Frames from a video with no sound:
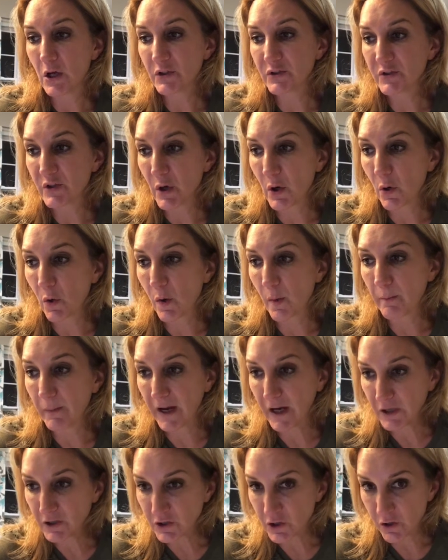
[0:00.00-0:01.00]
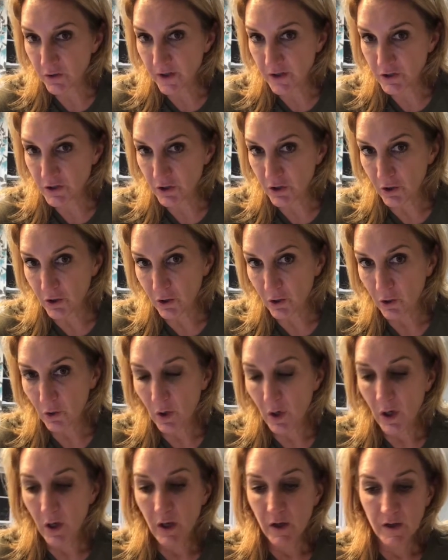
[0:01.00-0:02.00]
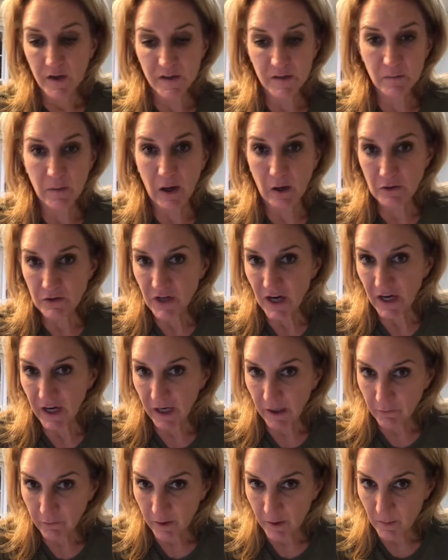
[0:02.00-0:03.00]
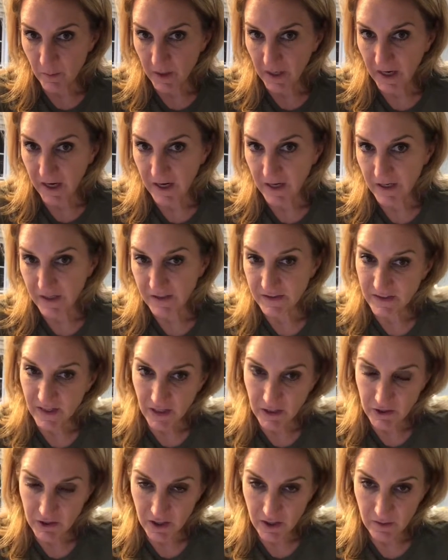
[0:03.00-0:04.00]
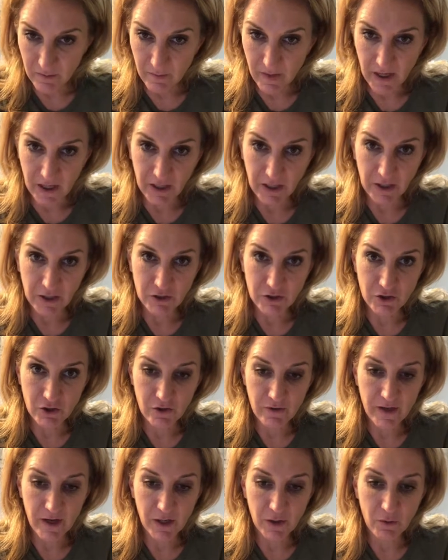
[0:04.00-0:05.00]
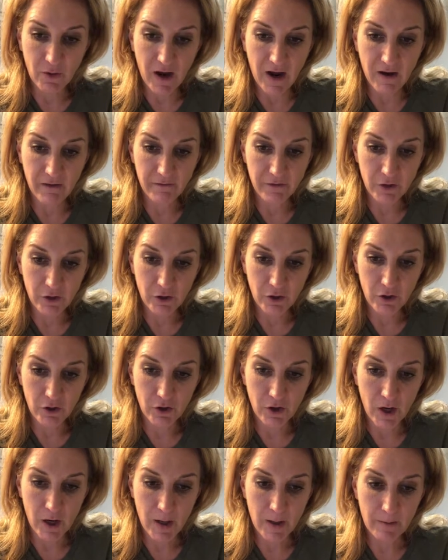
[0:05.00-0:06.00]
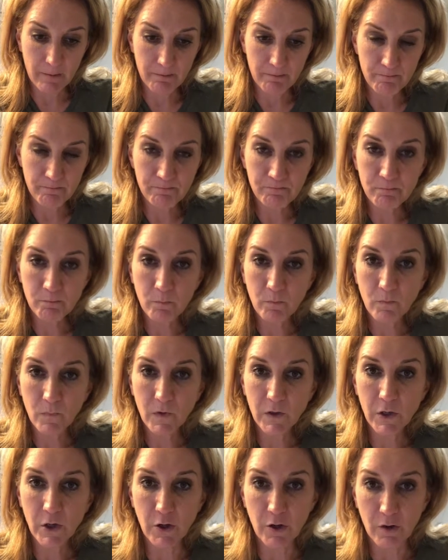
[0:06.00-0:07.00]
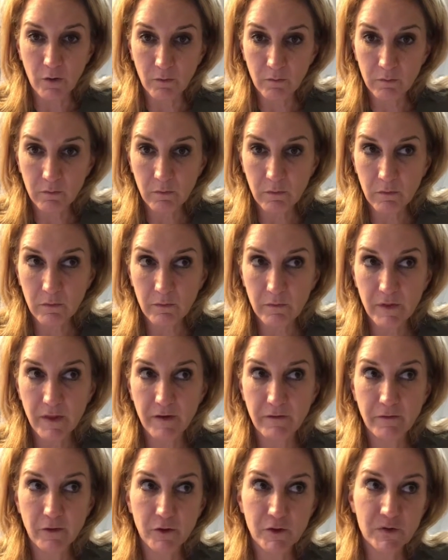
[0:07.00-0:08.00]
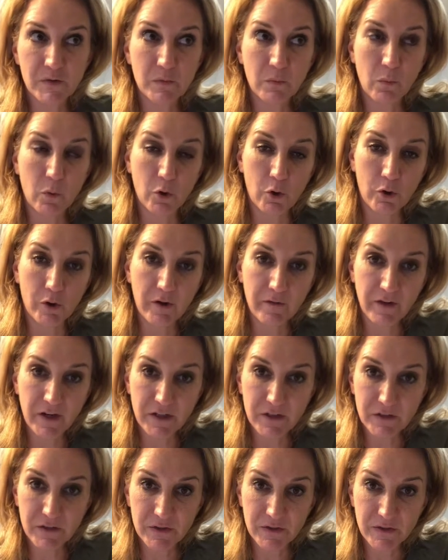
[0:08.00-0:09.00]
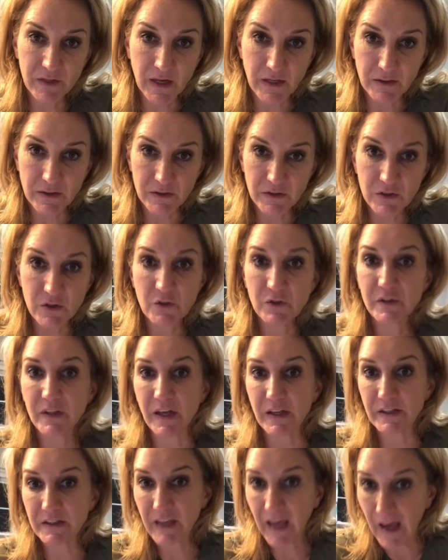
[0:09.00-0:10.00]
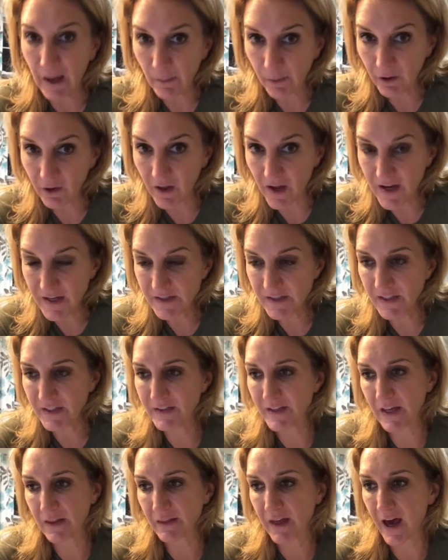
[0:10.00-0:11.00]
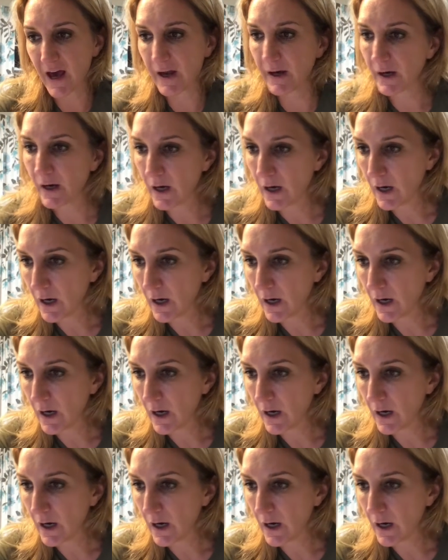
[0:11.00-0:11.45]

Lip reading: So make sure that you're spell checking for the mechanics section, making sure that you have your, the first word of each sentence, new sentence capitalized, things like that.